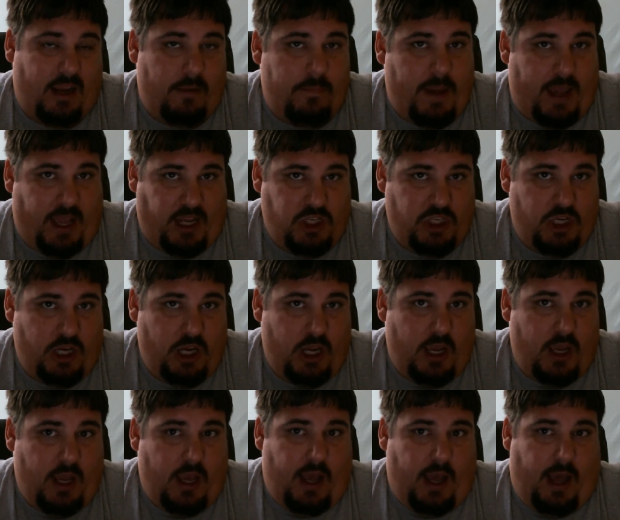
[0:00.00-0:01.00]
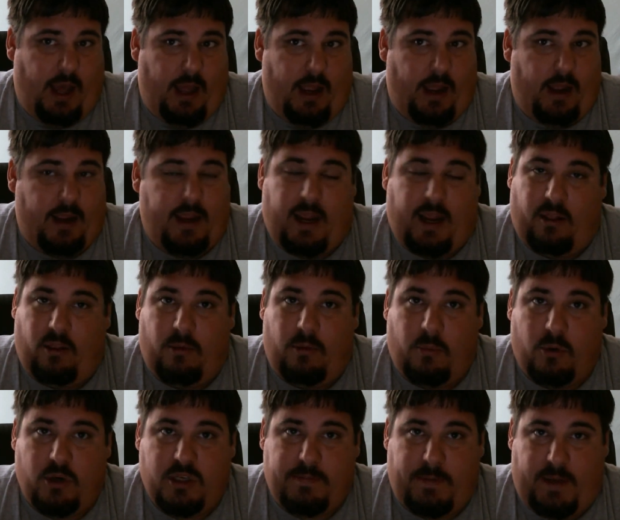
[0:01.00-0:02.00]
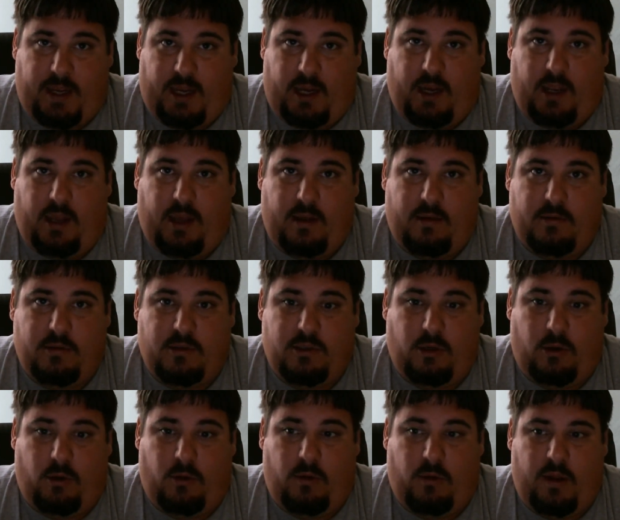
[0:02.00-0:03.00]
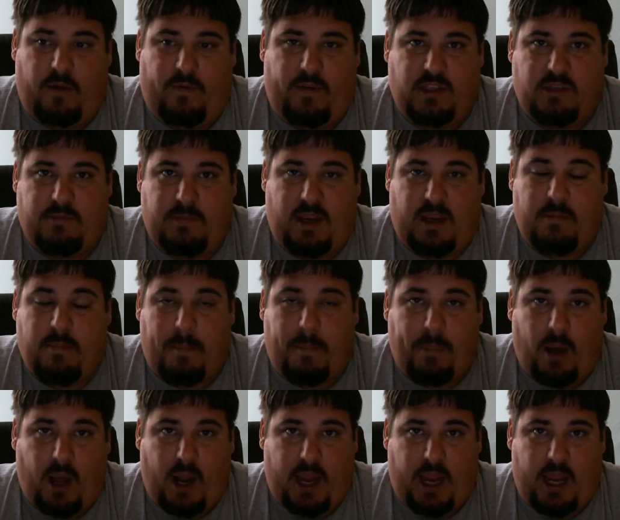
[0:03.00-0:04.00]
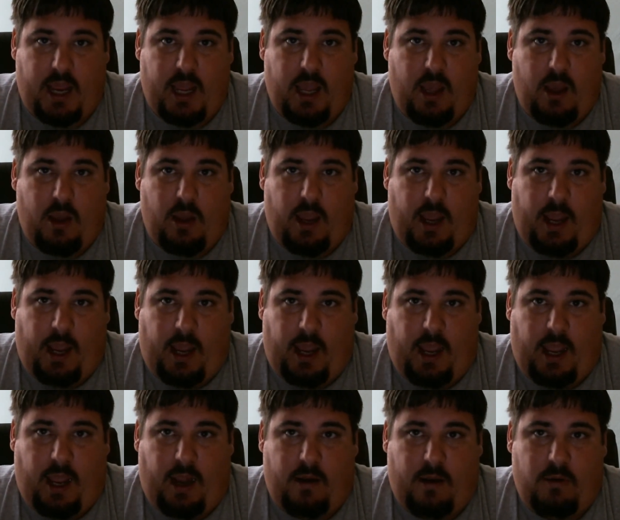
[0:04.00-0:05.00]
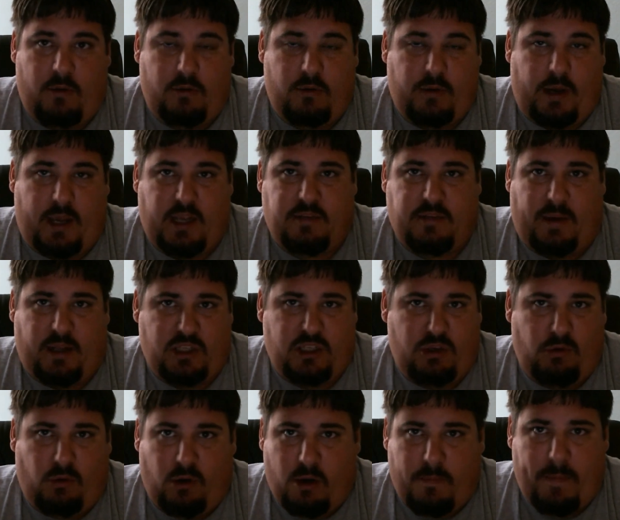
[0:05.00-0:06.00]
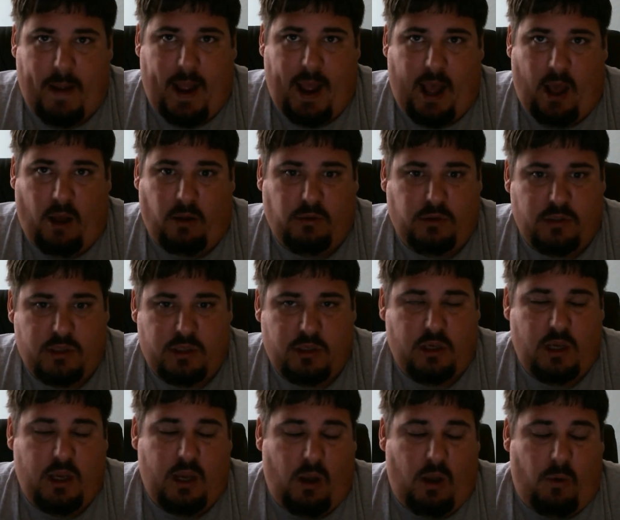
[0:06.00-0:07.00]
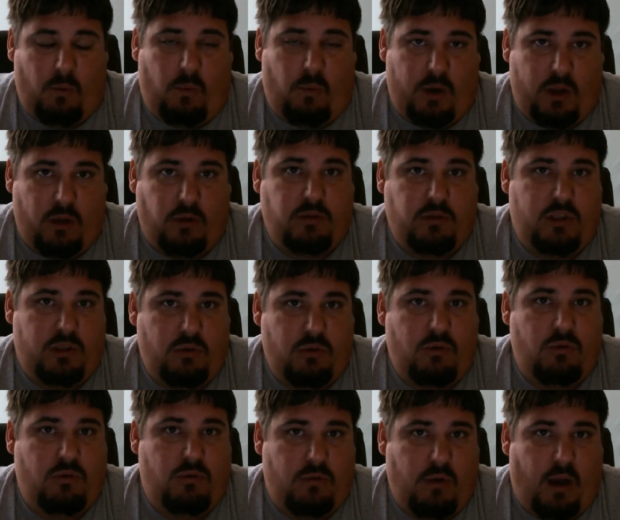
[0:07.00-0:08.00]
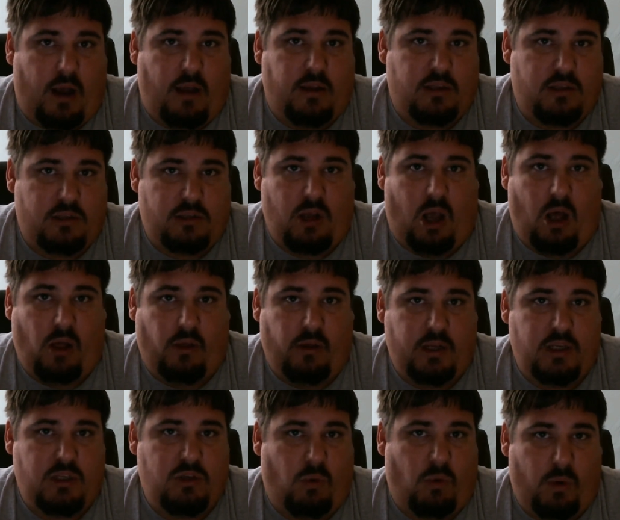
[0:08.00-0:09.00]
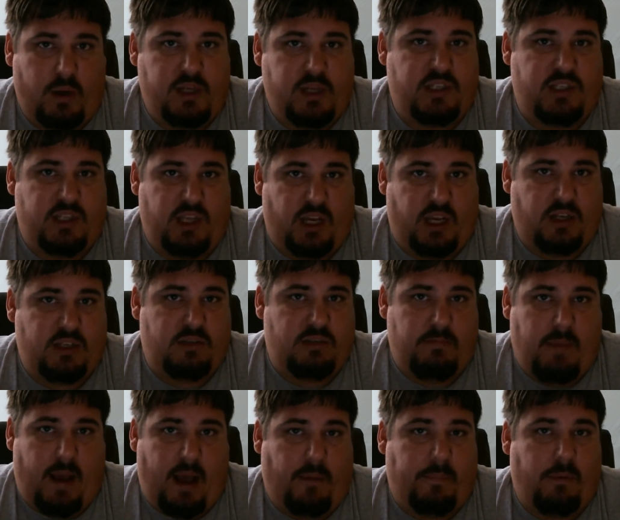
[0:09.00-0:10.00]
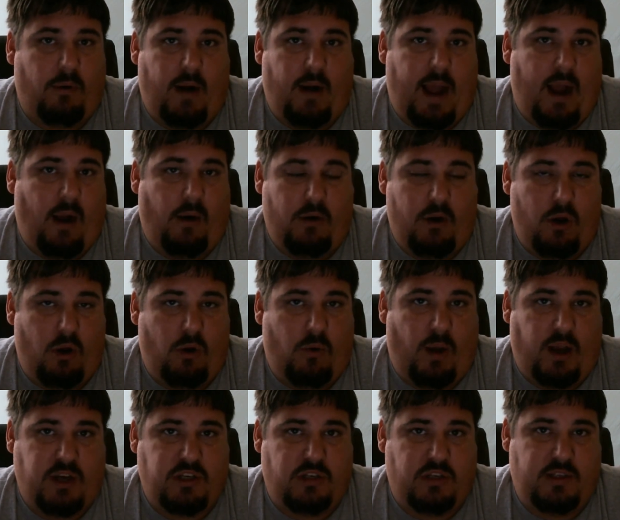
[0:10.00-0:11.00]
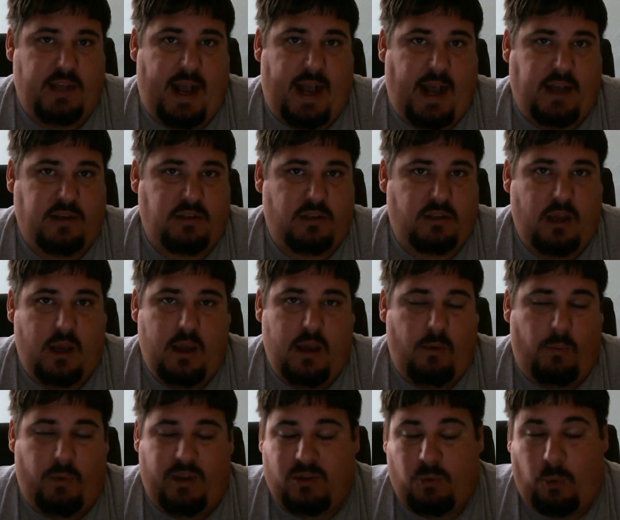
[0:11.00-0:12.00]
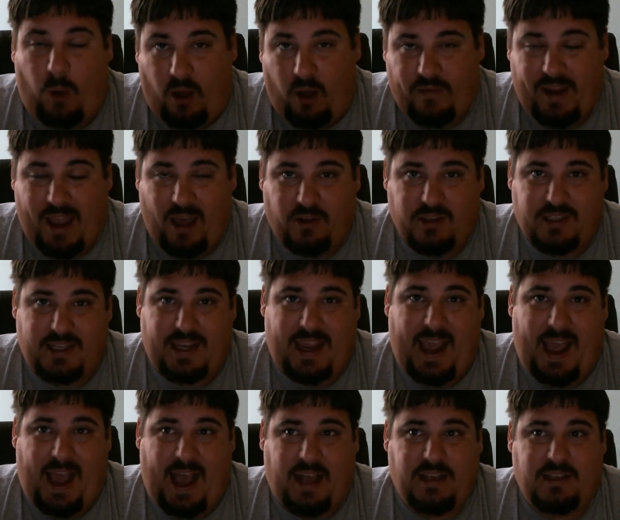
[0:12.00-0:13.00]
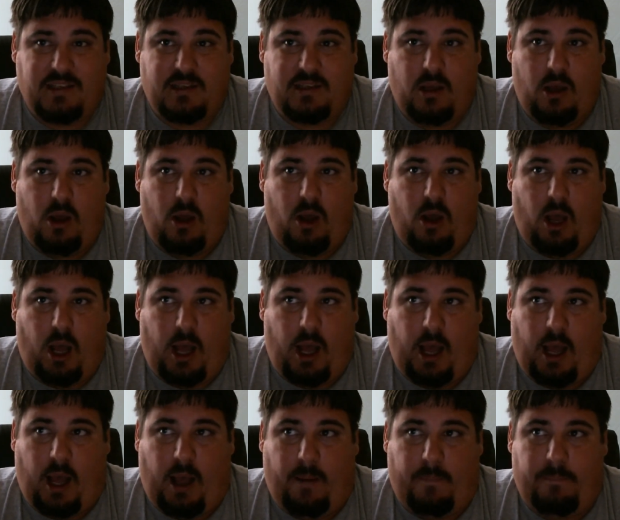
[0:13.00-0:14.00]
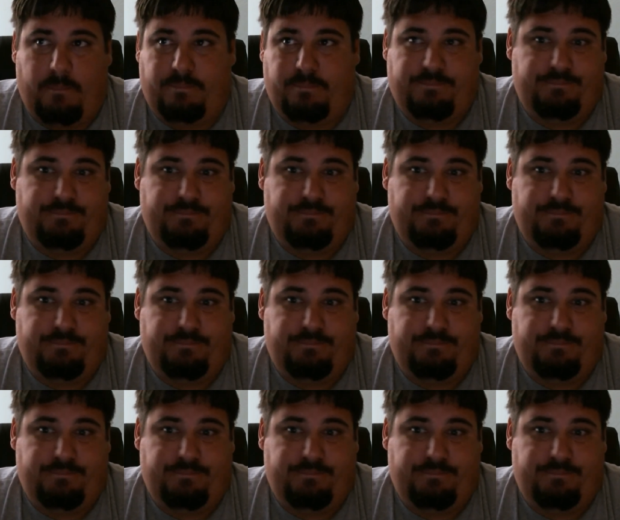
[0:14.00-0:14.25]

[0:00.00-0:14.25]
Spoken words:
pitch. I get a little more speed. So if it's me and my buddy, and who weighs about 200 pounds, we'll do a solid 26 mile per hour, no questions asked, with 12 gallons of gas, 10